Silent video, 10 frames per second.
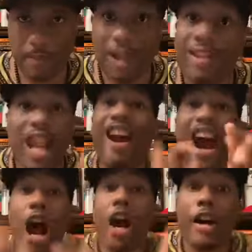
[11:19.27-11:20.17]
They
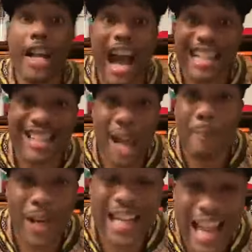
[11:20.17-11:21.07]
are not
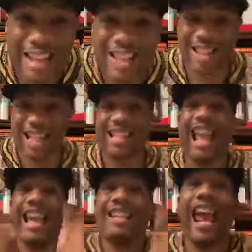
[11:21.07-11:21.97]
separate entities.
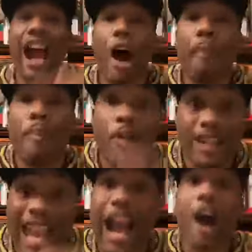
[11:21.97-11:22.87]
They are
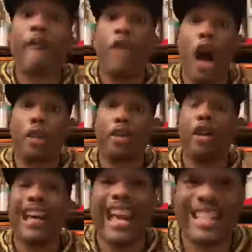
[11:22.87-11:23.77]
they are father
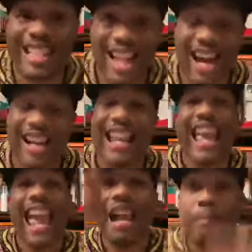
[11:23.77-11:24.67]
and son
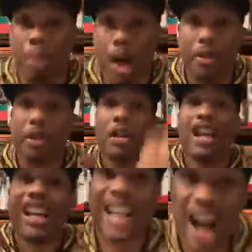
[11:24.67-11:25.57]
and brother
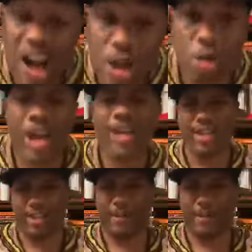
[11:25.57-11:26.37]
countries.